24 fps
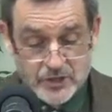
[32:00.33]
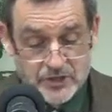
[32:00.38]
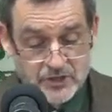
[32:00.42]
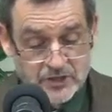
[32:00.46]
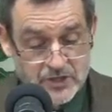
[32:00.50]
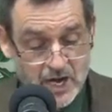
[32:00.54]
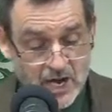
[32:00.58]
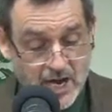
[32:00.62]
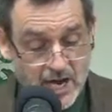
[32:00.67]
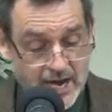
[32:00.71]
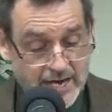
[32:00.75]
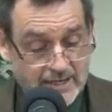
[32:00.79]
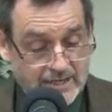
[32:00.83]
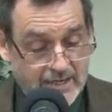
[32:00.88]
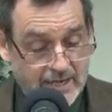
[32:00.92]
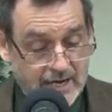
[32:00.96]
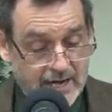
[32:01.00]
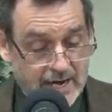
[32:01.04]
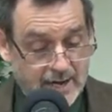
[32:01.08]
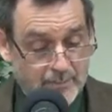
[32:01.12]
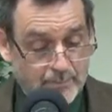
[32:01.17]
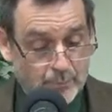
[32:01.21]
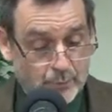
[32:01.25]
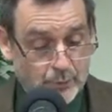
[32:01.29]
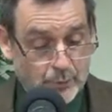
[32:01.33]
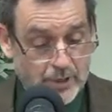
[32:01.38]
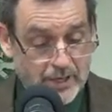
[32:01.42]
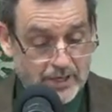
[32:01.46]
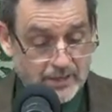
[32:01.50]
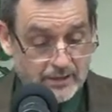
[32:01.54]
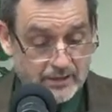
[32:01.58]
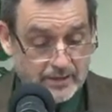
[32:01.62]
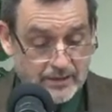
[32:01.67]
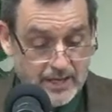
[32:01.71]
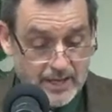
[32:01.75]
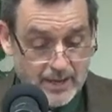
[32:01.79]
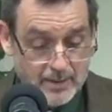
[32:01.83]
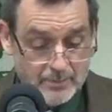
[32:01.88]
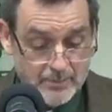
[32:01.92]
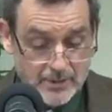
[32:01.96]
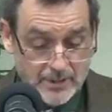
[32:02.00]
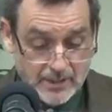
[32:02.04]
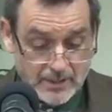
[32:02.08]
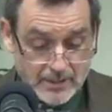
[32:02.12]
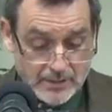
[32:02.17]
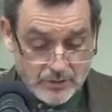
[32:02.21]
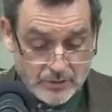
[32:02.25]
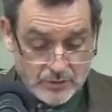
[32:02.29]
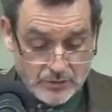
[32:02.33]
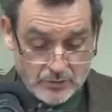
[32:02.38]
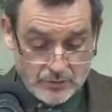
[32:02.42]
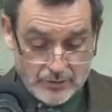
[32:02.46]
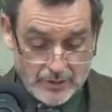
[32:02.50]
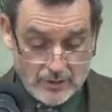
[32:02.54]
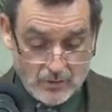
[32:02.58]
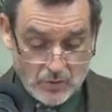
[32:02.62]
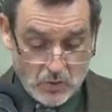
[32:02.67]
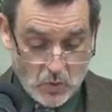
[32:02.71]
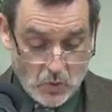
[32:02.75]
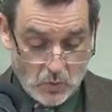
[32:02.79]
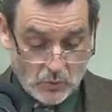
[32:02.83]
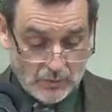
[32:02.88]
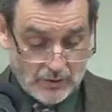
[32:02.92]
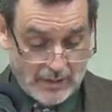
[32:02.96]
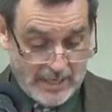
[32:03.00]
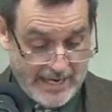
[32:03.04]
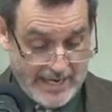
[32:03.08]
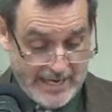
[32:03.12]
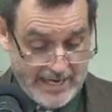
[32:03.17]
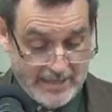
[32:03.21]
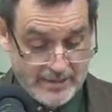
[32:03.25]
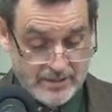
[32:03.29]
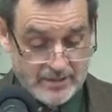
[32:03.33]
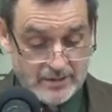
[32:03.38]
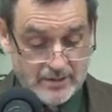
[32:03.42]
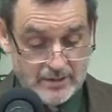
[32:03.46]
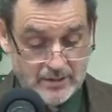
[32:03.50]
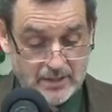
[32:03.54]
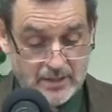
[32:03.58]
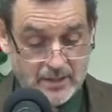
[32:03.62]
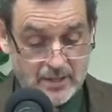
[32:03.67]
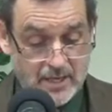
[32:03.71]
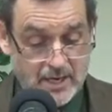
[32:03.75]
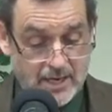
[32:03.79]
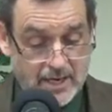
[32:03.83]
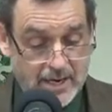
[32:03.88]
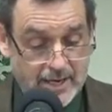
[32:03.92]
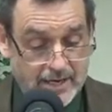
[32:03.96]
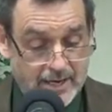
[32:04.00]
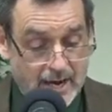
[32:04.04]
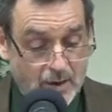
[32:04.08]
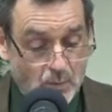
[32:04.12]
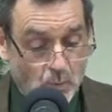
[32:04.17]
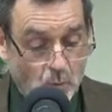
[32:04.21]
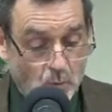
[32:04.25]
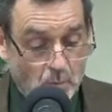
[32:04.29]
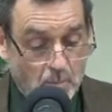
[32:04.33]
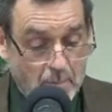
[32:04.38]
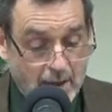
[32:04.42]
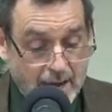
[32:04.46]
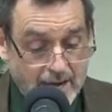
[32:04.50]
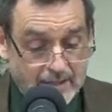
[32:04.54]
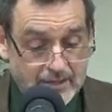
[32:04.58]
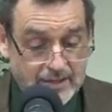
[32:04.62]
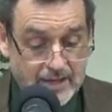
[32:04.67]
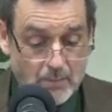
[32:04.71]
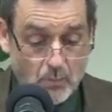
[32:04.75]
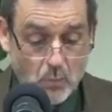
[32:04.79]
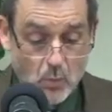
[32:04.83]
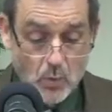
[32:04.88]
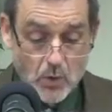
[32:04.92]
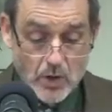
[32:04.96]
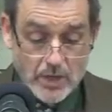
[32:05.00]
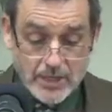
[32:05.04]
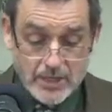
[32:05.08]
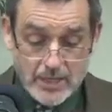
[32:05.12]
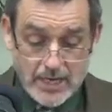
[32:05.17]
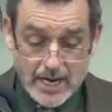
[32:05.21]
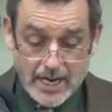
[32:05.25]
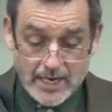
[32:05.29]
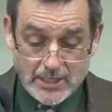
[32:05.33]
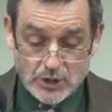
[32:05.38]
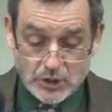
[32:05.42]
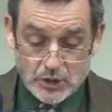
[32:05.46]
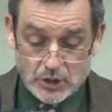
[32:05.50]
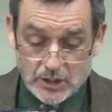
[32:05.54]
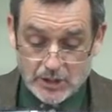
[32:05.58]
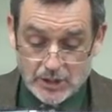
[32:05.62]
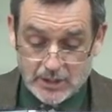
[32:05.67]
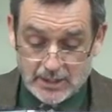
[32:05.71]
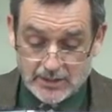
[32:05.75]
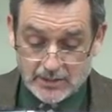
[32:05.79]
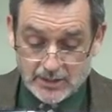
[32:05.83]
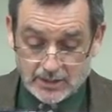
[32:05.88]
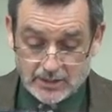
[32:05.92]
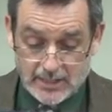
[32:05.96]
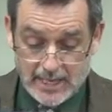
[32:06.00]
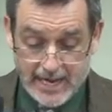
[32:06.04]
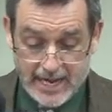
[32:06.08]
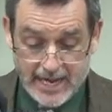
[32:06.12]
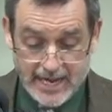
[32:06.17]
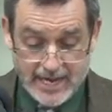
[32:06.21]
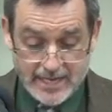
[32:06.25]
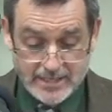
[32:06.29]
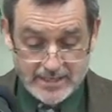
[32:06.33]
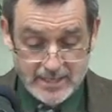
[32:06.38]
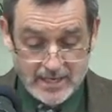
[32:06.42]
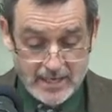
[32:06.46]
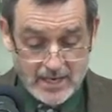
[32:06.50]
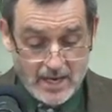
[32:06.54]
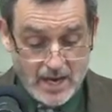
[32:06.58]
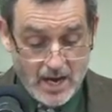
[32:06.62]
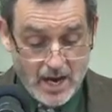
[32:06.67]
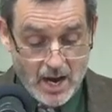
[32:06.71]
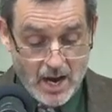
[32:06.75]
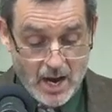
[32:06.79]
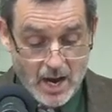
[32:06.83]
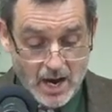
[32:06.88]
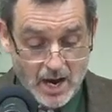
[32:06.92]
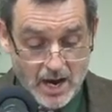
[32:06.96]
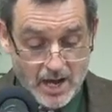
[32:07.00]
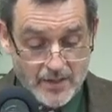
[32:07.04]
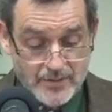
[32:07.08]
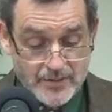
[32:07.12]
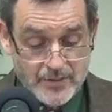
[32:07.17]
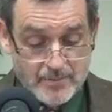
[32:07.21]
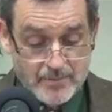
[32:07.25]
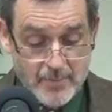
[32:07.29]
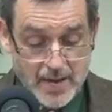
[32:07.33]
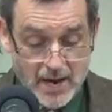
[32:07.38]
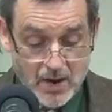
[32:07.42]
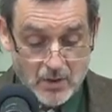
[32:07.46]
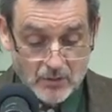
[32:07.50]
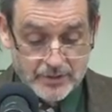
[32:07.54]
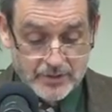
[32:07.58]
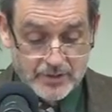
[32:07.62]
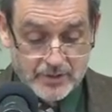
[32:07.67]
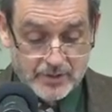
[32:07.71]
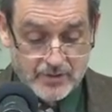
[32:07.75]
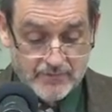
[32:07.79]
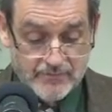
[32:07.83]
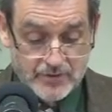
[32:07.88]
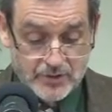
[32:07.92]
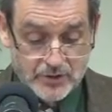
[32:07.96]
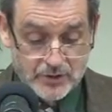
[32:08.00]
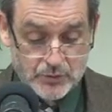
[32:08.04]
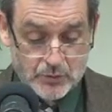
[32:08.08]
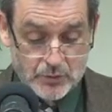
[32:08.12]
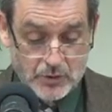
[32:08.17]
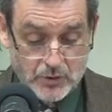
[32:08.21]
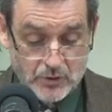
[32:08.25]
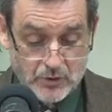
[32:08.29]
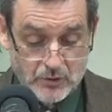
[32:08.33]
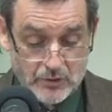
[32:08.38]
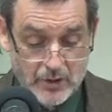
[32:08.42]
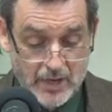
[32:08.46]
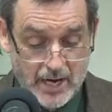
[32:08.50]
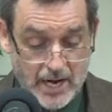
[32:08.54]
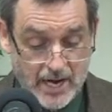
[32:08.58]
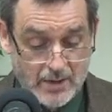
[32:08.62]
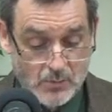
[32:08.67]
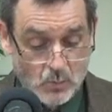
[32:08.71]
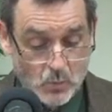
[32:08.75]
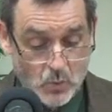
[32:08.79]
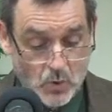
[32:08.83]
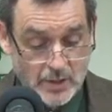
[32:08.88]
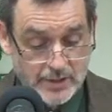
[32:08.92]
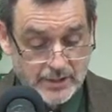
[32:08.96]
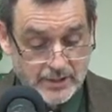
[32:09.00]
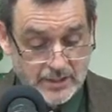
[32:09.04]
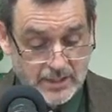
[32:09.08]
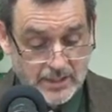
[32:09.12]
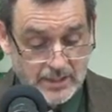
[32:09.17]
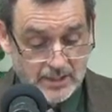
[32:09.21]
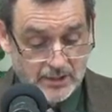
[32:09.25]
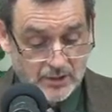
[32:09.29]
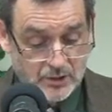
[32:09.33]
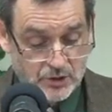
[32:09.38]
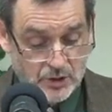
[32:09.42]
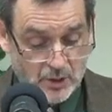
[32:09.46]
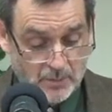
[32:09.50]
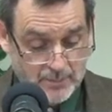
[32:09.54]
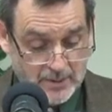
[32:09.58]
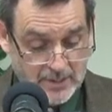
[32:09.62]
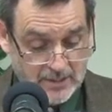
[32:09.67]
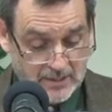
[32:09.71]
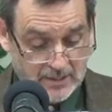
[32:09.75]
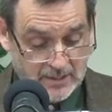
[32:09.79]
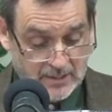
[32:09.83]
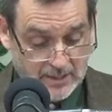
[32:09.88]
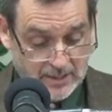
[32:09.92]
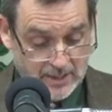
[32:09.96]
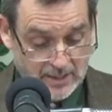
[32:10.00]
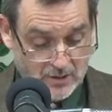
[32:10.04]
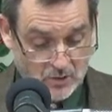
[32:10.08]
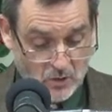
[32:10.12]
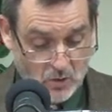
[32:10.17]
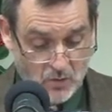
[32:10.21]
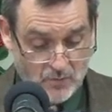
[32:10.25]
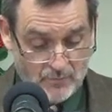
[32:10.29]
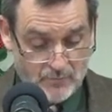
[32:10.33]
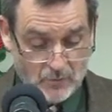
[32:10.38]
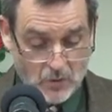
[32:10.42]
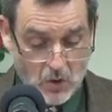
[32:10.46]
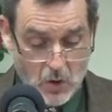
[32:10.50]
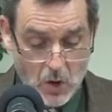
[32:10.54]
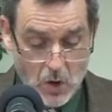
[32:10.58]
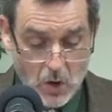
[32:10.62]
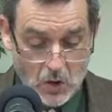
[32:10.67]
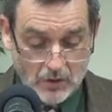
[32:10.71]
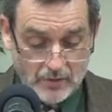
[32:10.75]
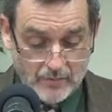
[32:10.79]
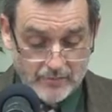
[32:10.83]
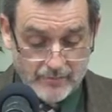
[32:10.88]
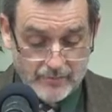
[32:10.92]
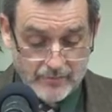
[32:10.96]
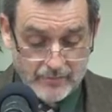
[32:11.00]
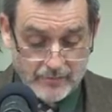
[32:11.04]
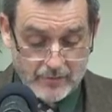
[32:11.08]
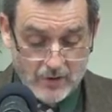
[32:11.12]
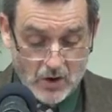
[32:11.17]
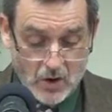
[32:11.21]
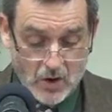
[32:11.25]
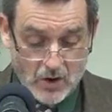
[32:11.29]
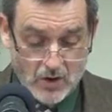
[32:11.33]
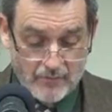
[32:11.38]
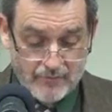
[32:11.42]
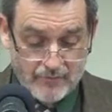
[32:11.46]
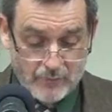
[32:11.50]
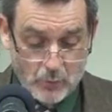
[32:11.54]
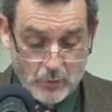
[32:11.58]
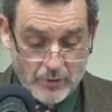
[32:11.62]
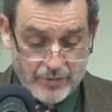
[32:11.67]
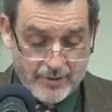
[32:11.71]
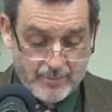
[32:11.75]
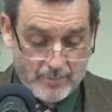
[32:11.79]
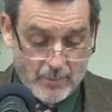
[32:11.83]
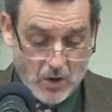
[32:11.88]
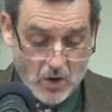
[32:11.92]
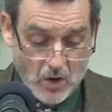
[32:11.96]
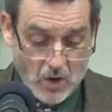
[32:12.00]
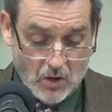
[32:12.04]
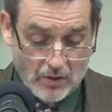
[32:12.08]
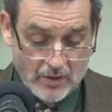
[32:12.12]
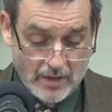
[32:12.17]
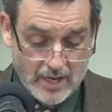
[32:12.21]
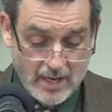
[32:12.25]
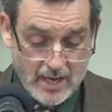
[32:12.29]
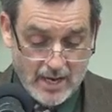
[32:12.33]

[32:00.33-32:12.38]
side and bring them into their own land. And I will make them one nation in the land on the mountain of Israel, and one king shall be the king over all of the, uh, for them all.